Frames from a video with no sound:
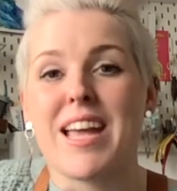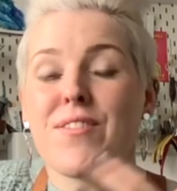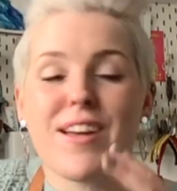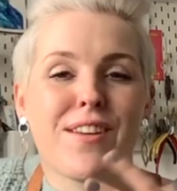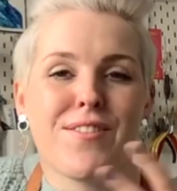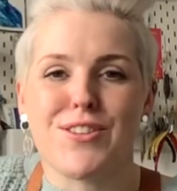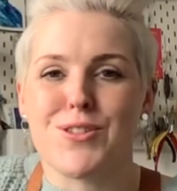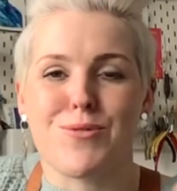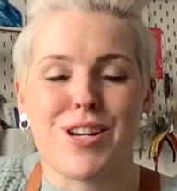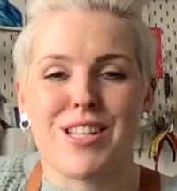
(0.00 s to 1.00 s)
If it
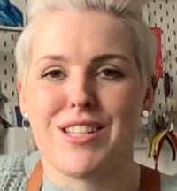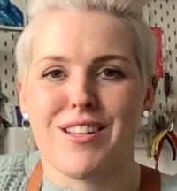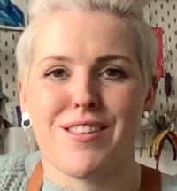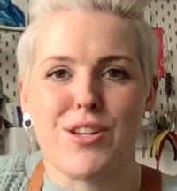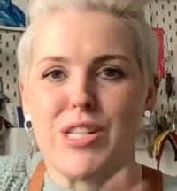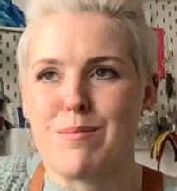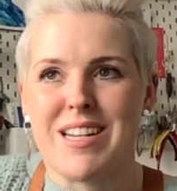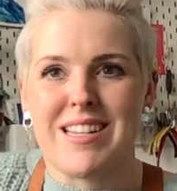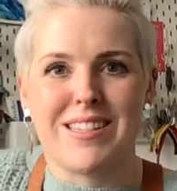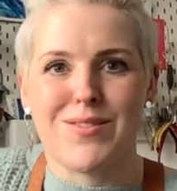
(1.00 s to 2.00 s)
does run into 30
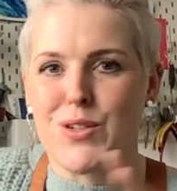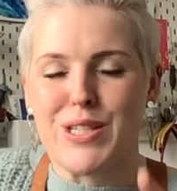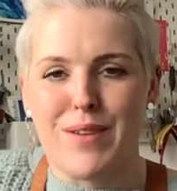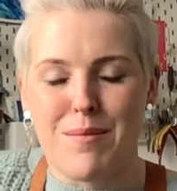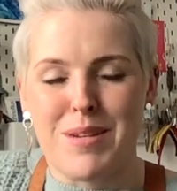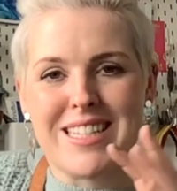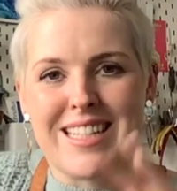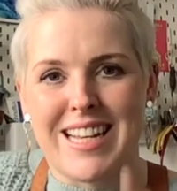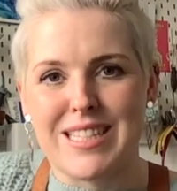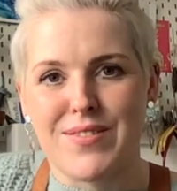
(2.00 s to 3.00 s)
minutes, 45 minutes,
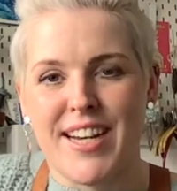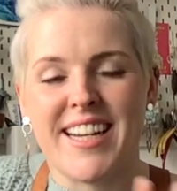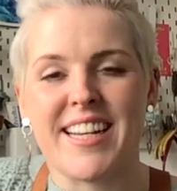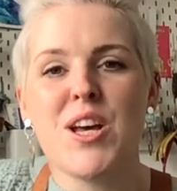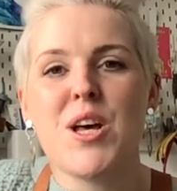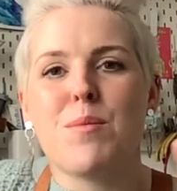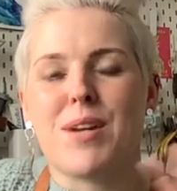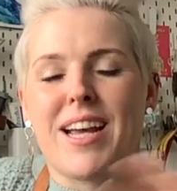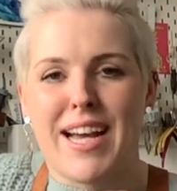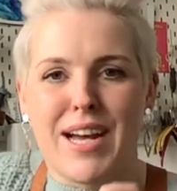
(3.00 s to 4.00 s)
that's fine, but
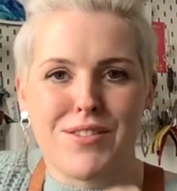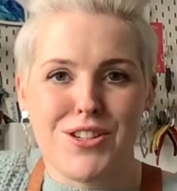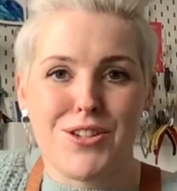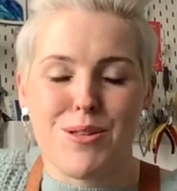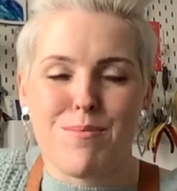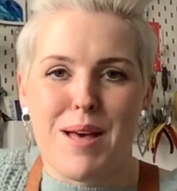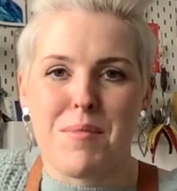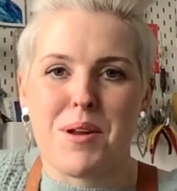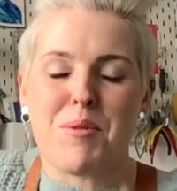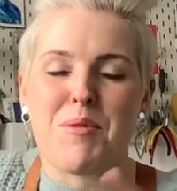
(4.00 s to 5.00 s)
I have to do the bare
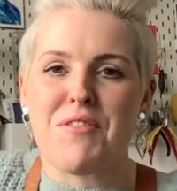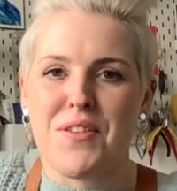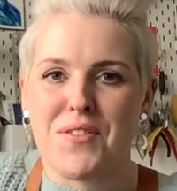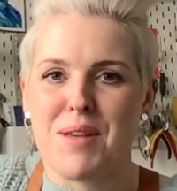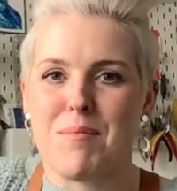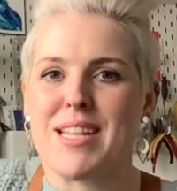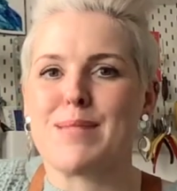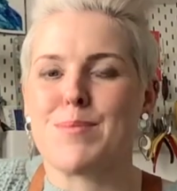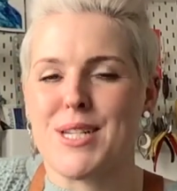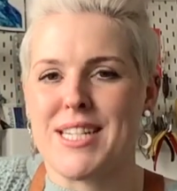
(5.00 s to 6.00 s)
minimum of 15 minutes
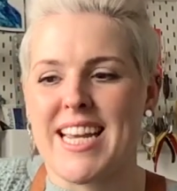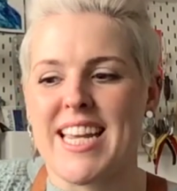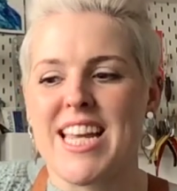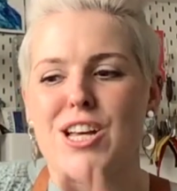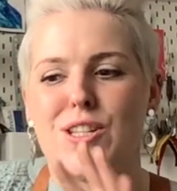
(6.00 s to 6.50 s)
per day.